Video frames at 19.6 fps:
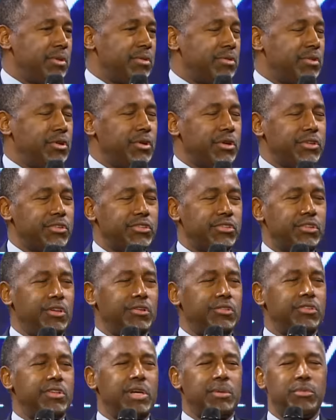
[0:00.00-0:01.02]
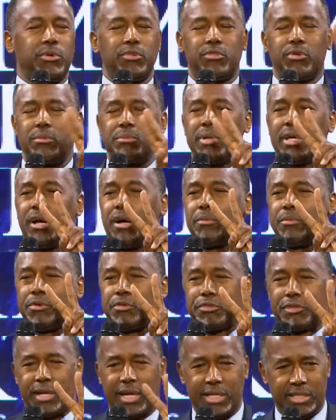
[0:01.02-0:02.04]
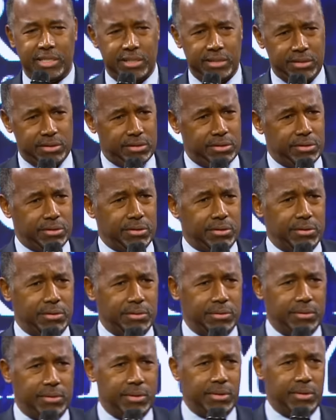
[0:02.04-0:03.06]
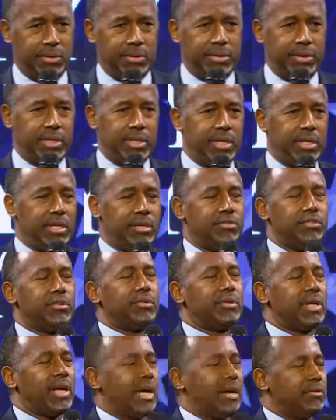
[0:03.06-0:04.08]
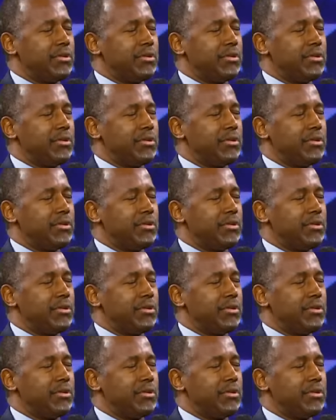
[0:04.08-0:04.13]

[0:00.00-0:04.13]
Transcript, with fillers: of course, those numbers would be almost identical. If you're not